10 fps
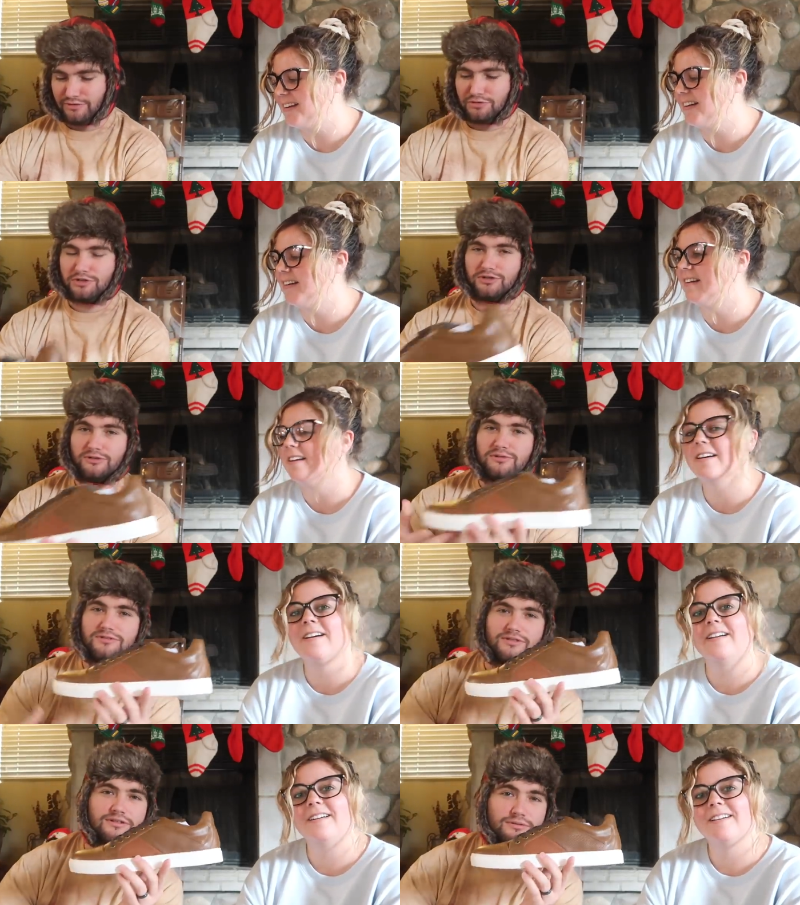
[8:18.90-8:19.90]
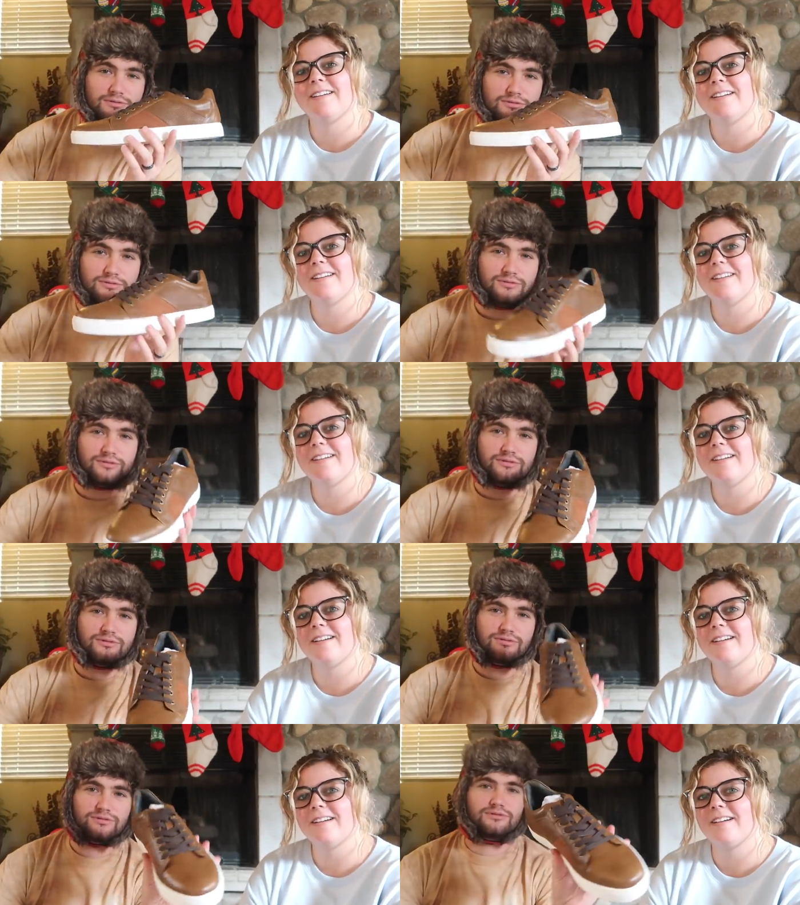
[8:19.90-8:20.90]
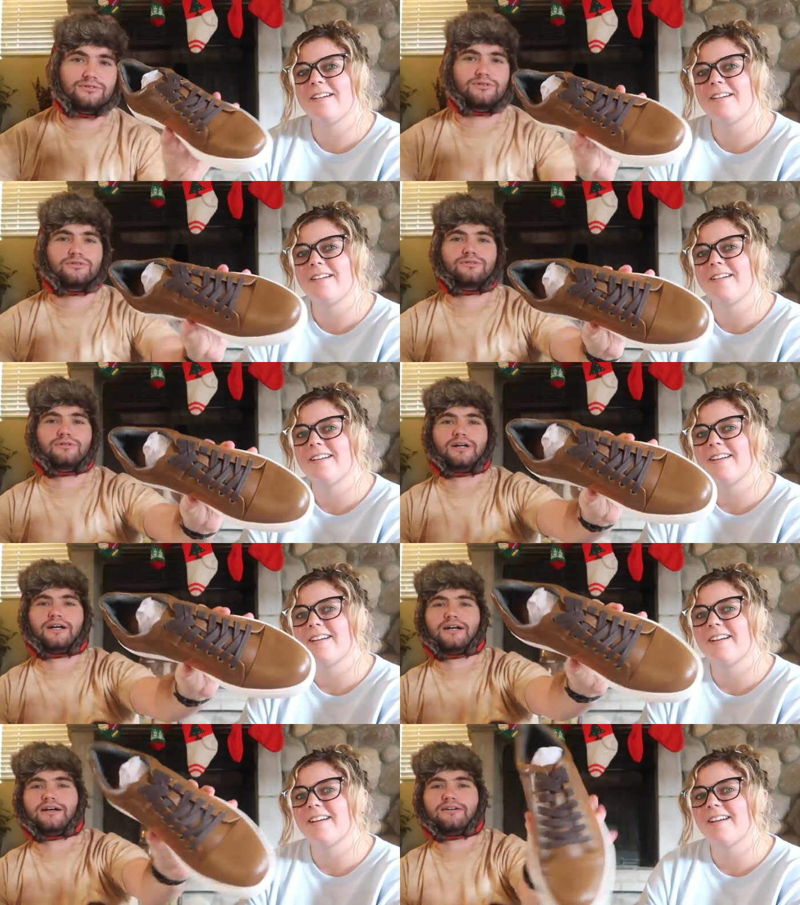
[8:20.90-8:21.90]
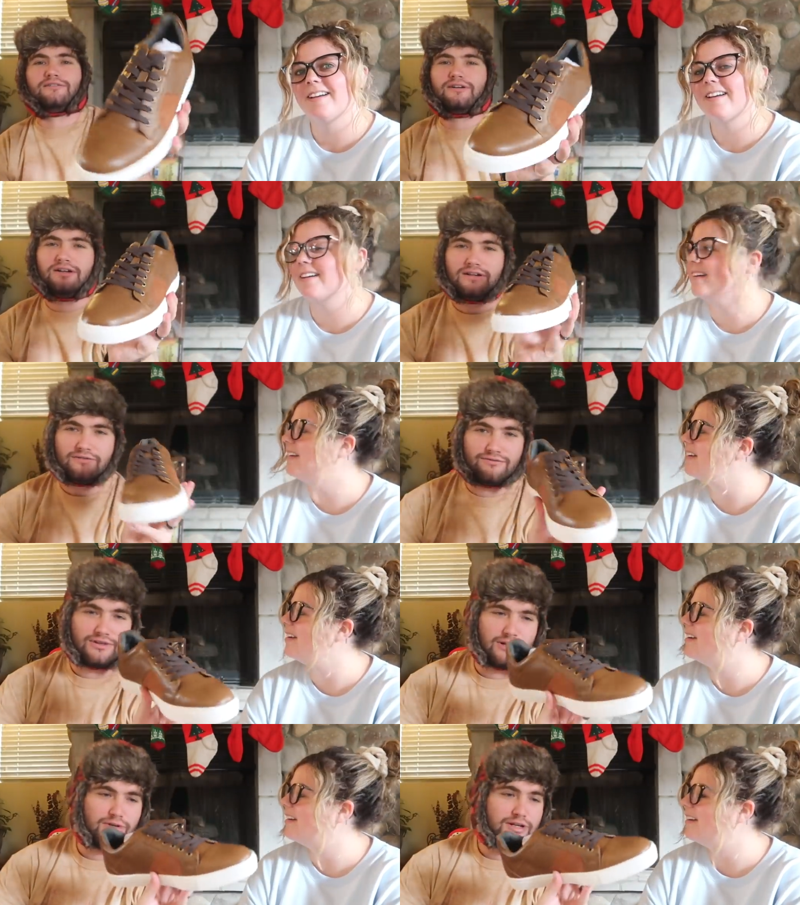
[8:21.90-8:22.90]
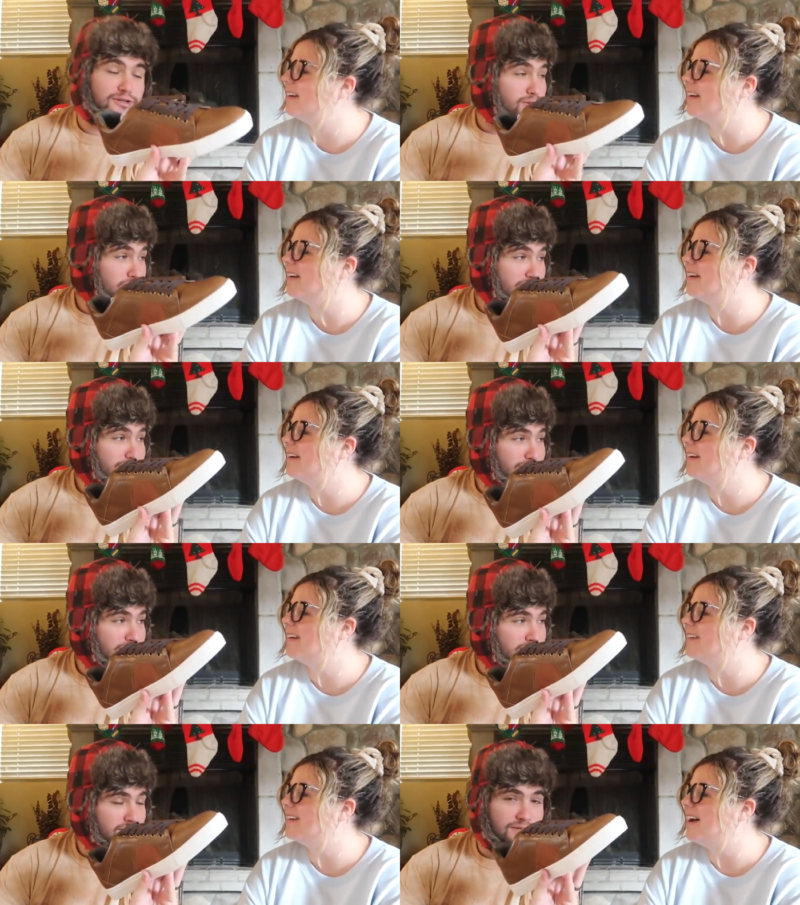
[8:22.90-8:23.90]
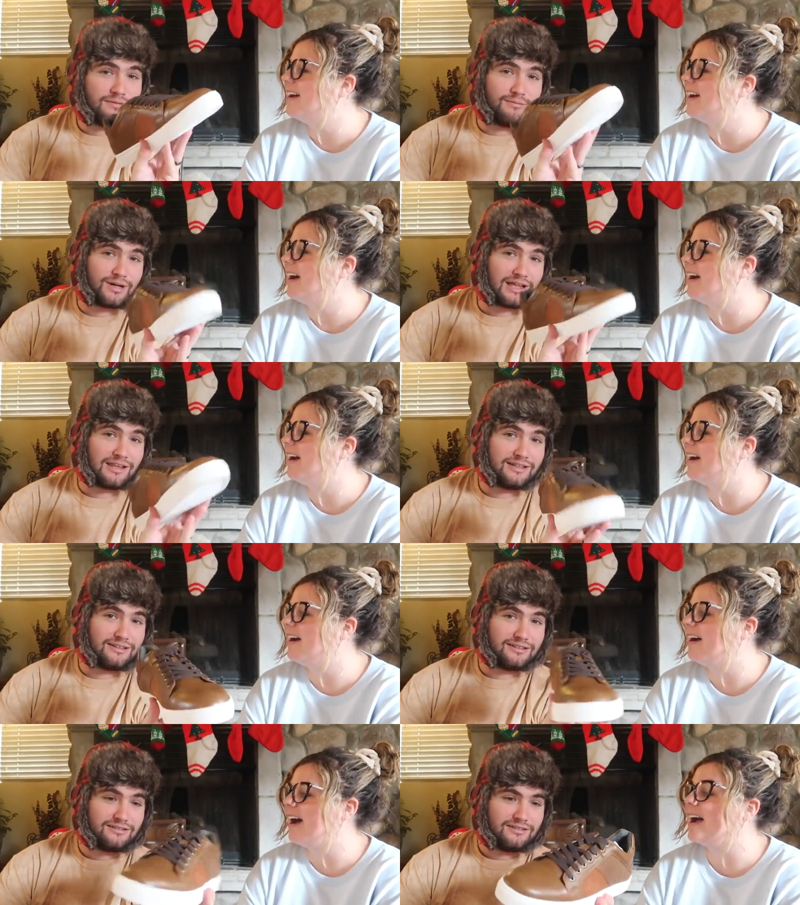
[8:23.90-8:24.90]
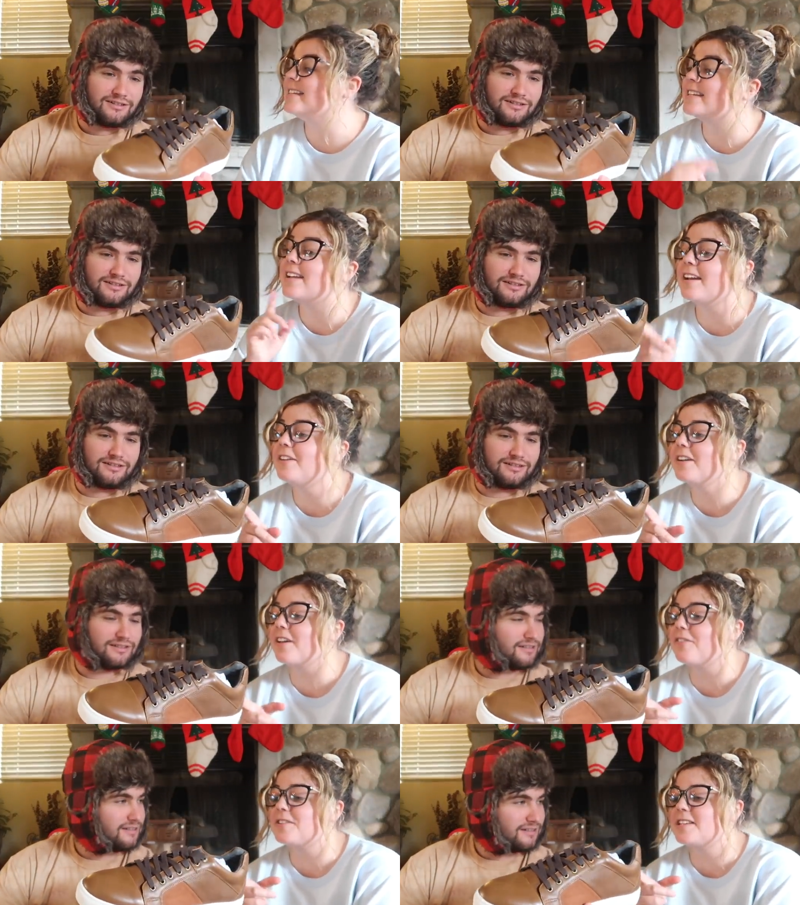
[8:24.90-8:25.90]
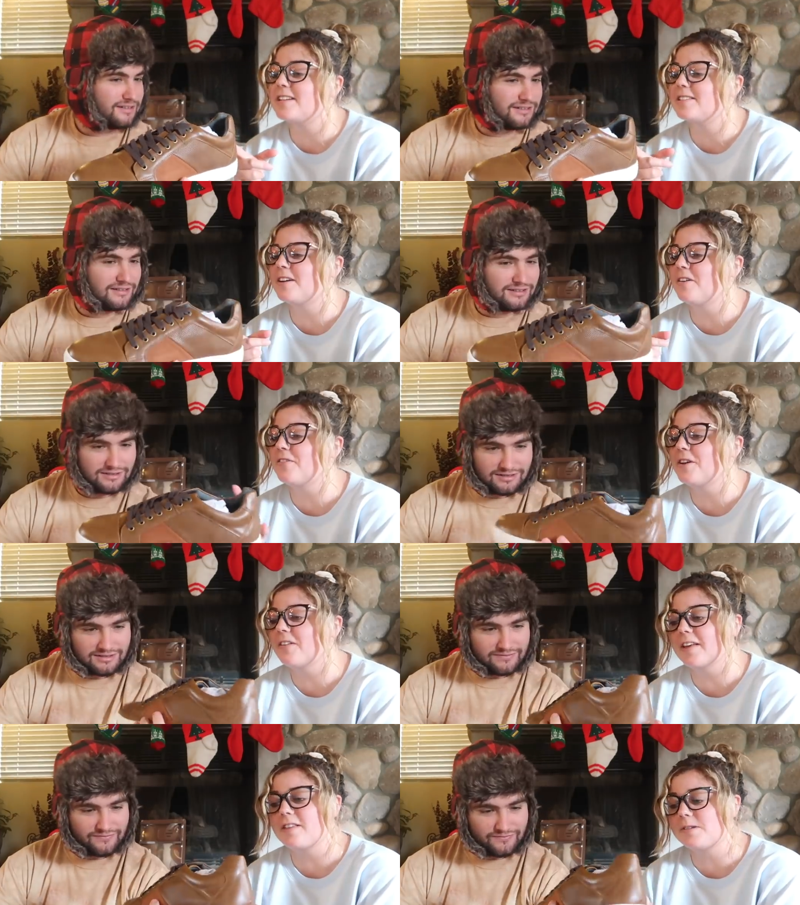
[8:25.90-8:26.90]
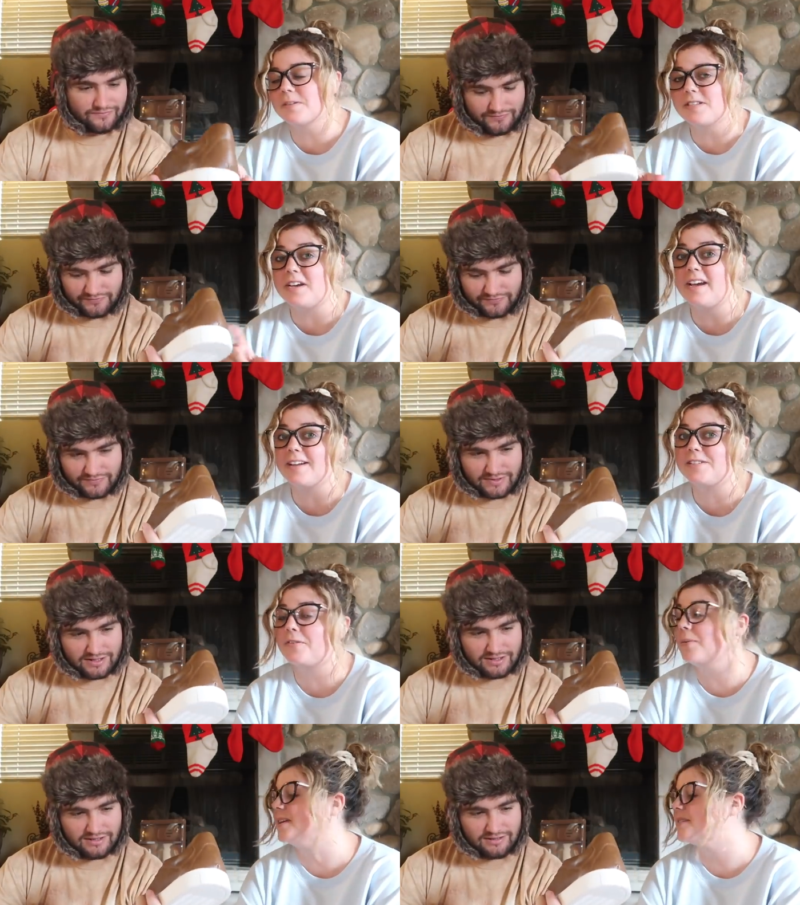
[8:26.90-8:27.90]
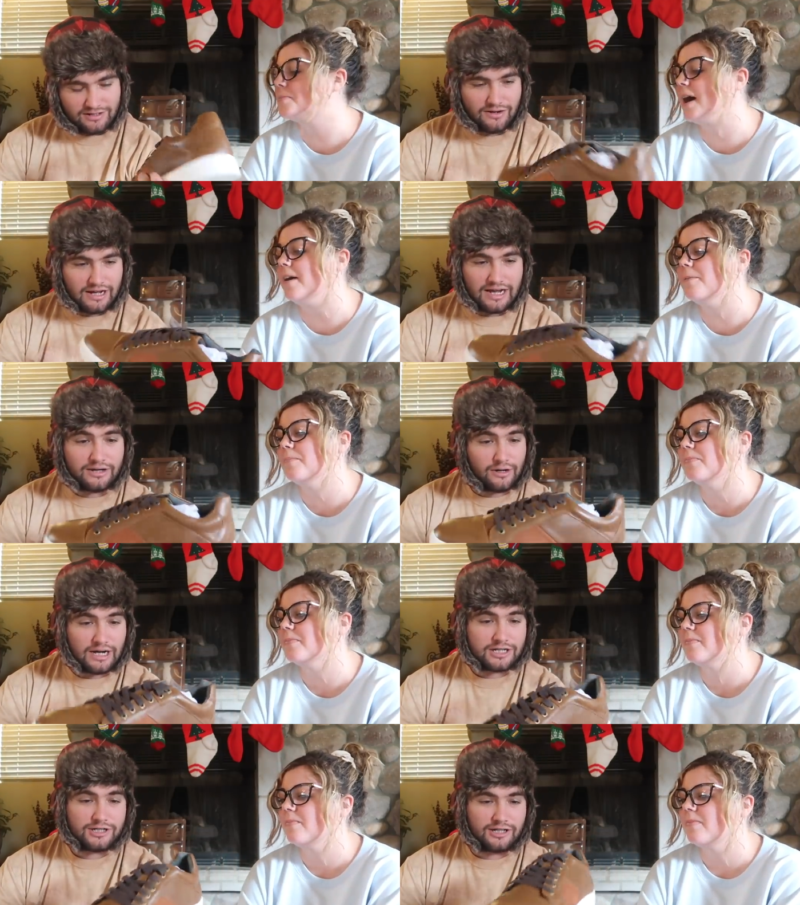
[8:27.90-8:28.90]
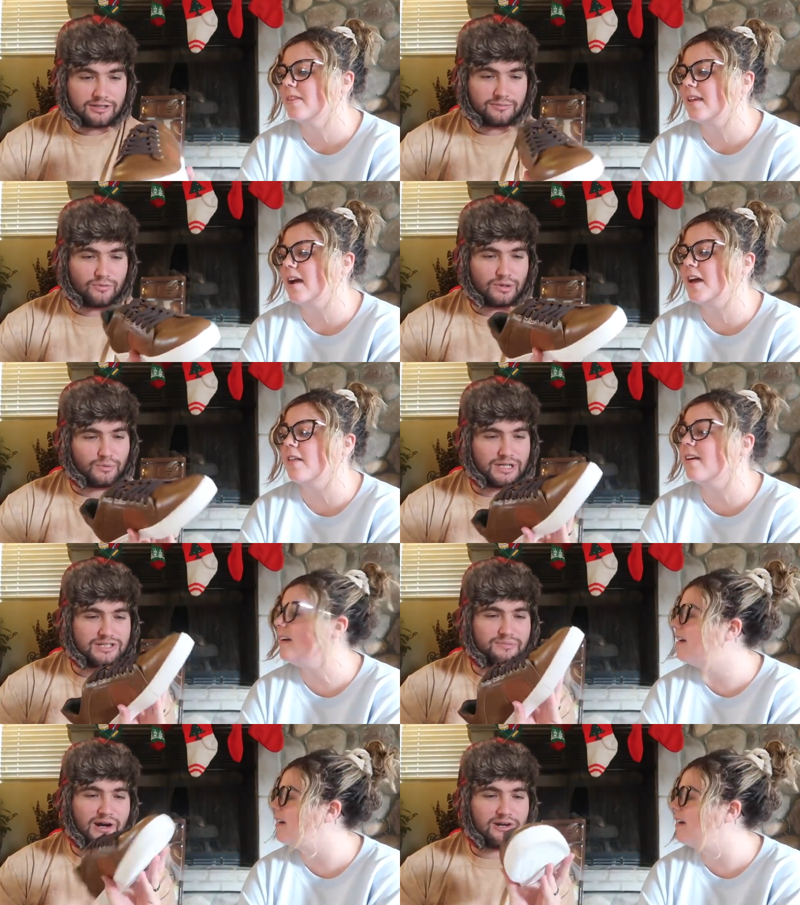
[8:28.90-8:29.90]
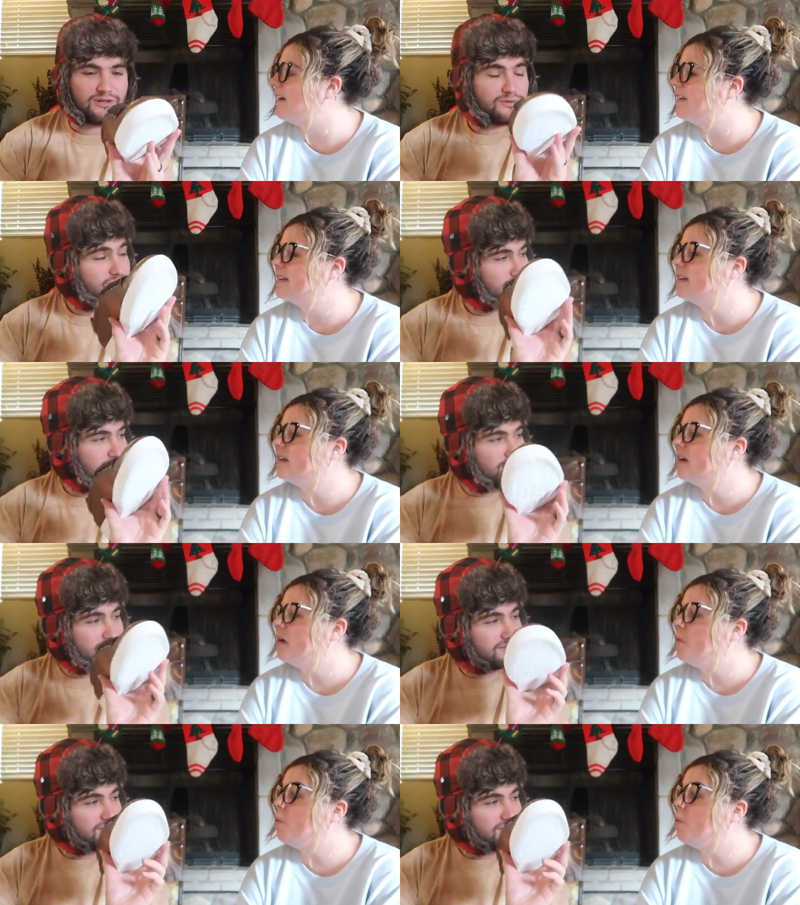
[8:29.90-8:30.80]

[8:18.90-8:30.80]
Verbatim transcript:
Speaker 1: new shoes. Ooh, wow. Very new and different but I like it.
Speaker 2: I did get you a gift receipt, so if you don't like these ones, you can get different ones. No, but
Speaker 1: I, no, I actually like them. What, I, what, inspired you to do these?